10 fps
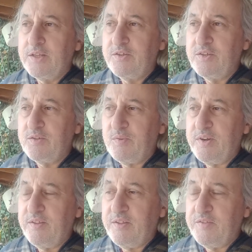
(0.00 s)
this is one
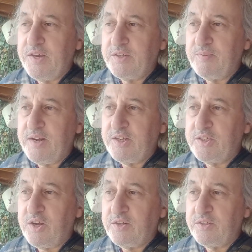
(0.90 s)
of the things when I
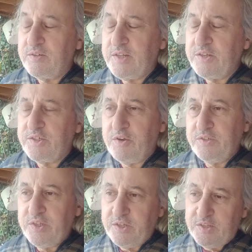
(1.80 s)
start that. So
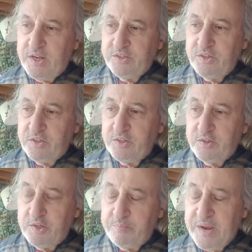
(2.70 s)
there's this
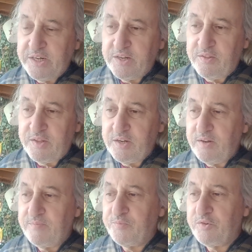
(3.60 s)
debate
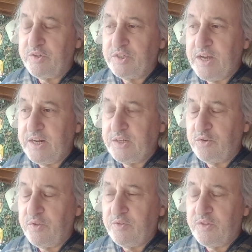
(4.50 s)
in Christianity
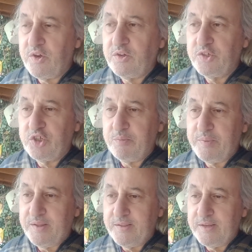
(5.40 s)
or in theology
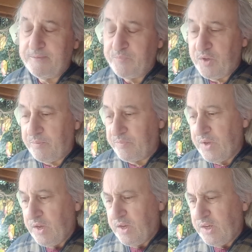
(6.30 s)
about the
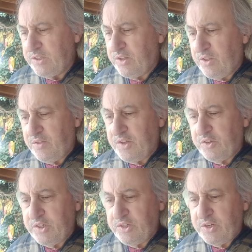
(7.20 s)
is it the
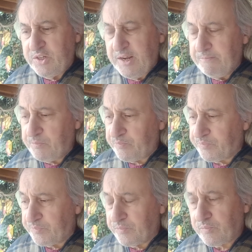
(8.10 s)
theodicity
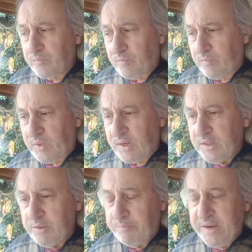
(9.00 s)

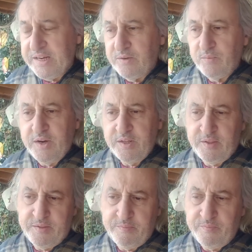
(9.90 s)
debate, where
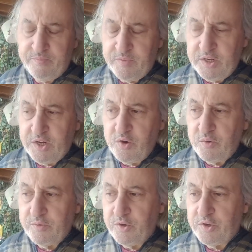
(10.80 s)
you know
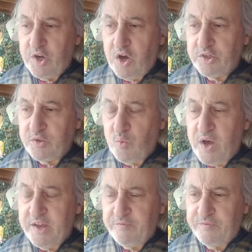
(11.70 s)
you can ask
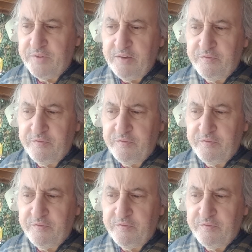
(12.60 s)
why if